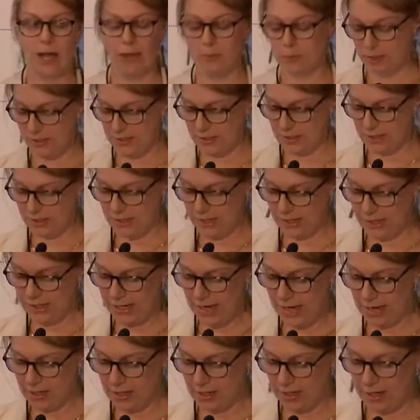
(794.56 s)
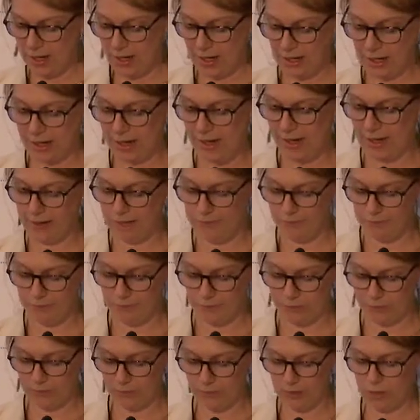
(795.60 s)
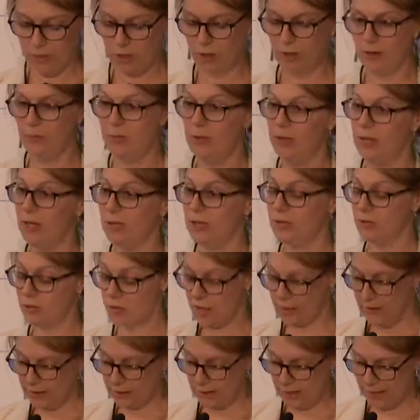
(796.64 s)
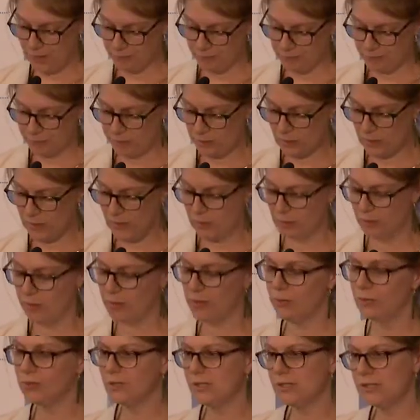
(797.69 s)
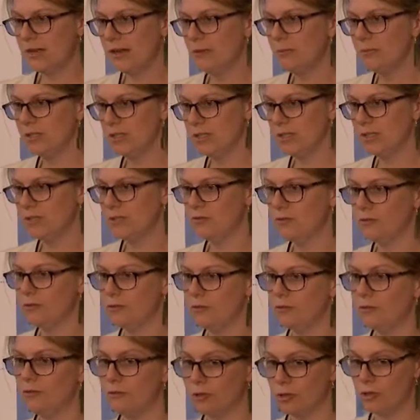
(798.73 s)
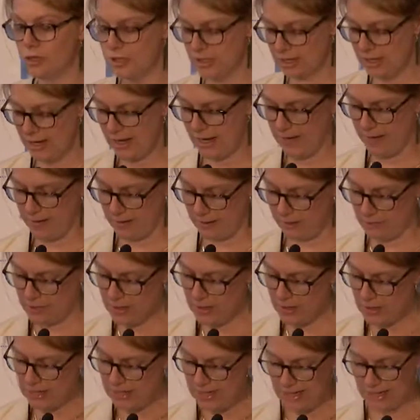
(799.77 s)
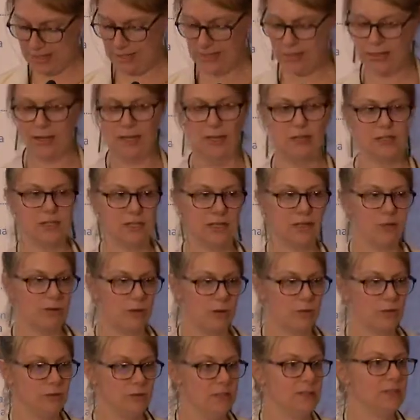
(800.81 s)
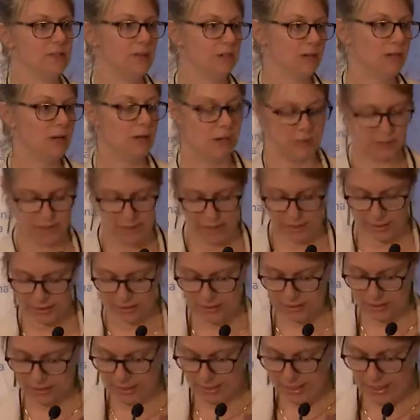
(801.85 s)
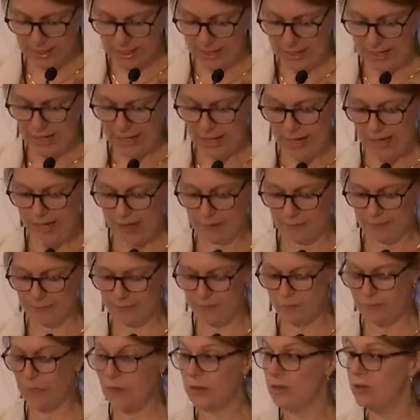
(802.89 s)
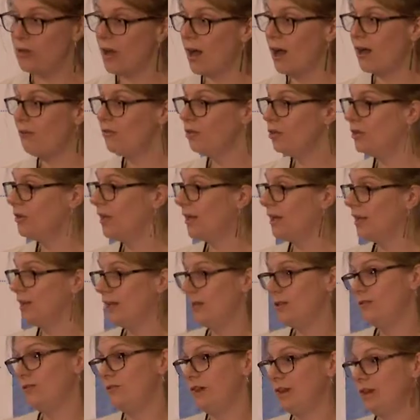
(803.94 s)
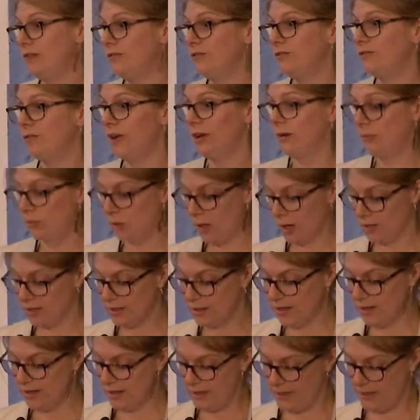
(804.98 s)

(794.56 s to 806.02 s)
places like Canada, Europe, and Australia. But it will establish these for the first time in an Aotearoa, New Zealand context. The novel and innovative frameworks